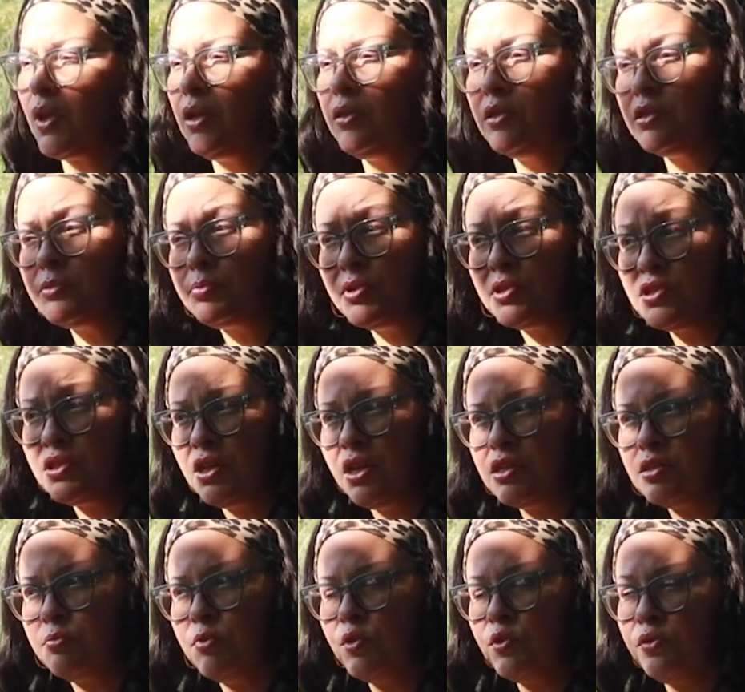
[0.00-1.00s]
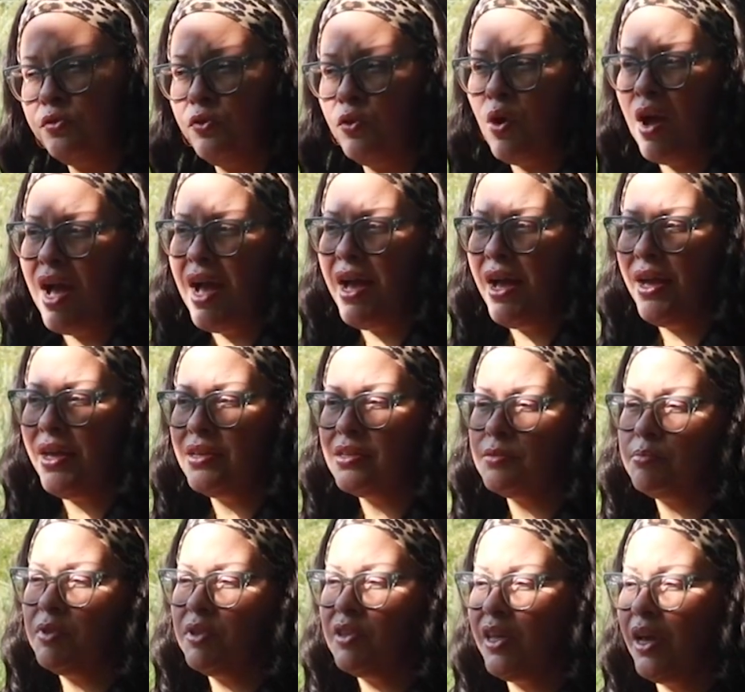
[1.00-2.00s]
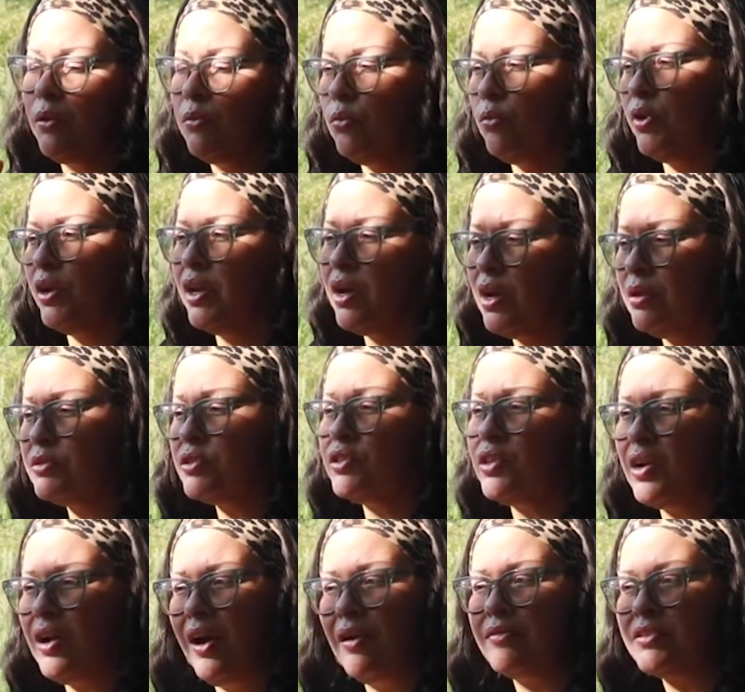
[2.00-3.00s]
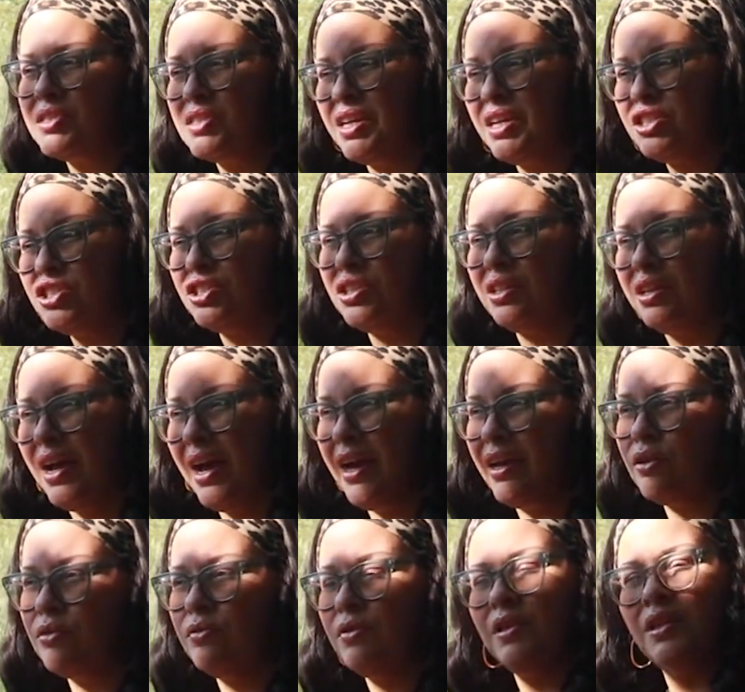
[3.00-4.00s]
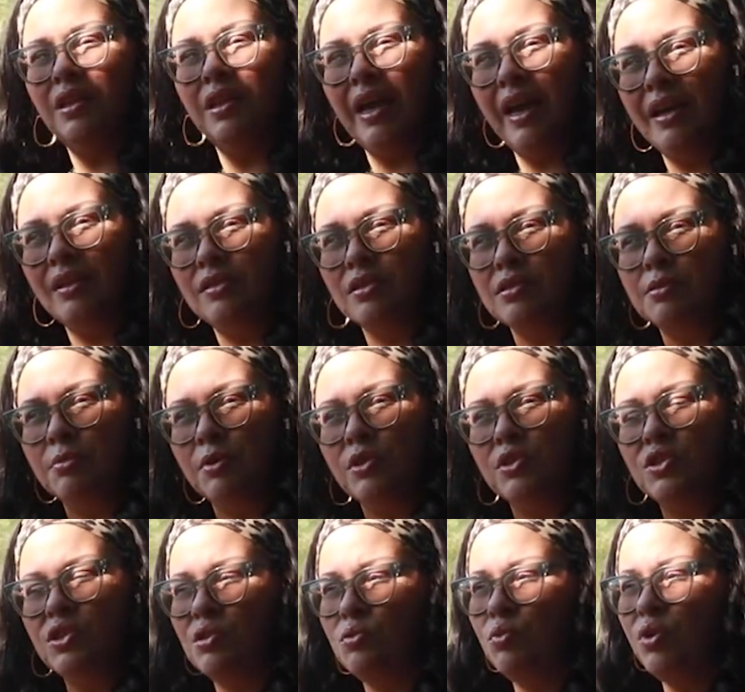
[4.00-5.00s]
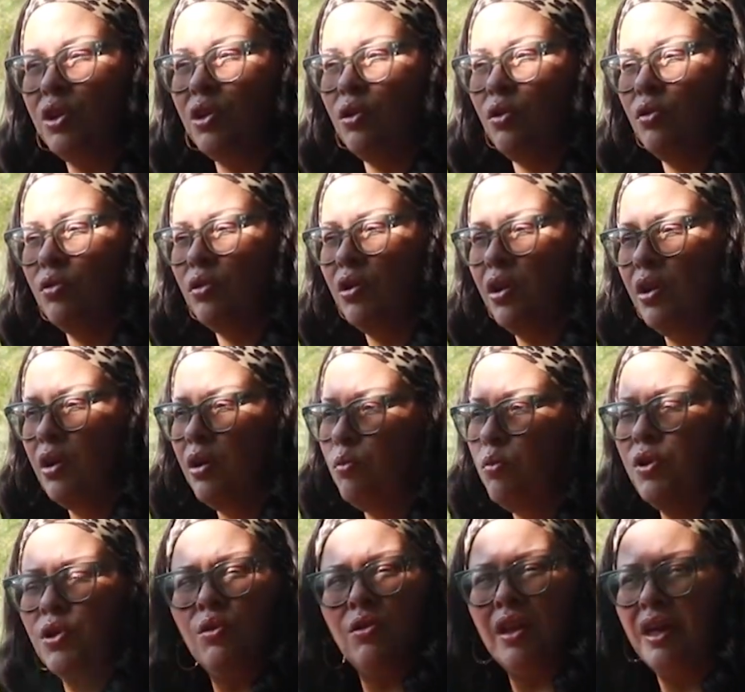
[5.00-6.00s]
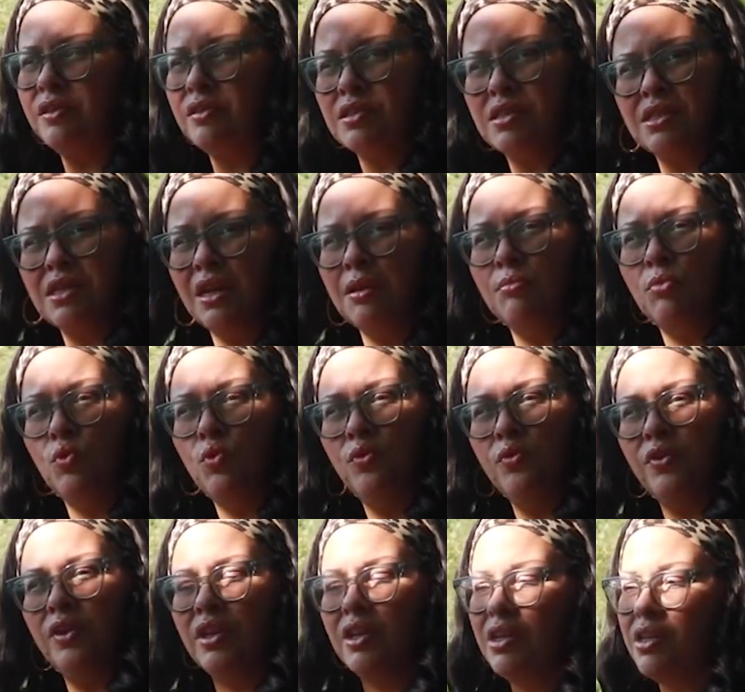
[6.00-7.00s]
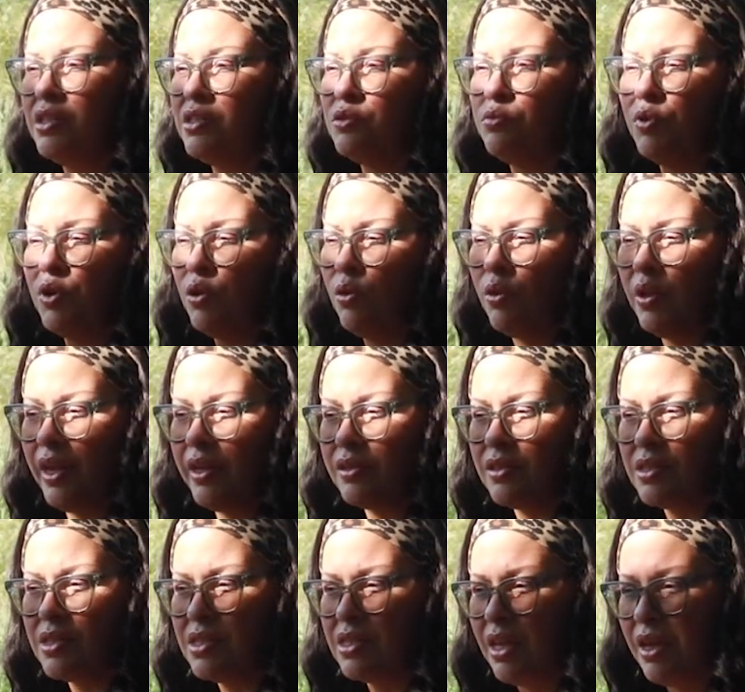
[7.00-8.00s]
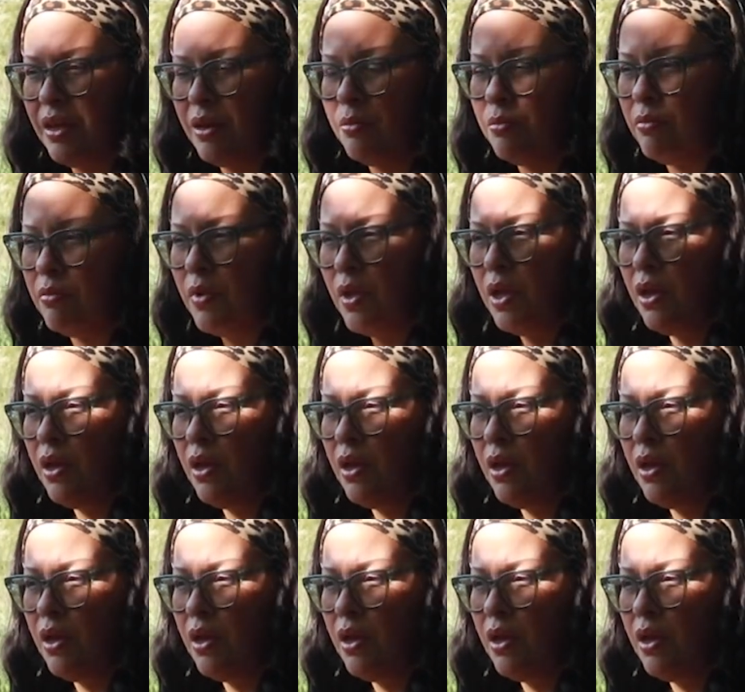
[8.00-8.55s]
this person has beautiful eyes, but then when it comes to the conversation, I don't really like this person. We don't like the same movies. We don't like the same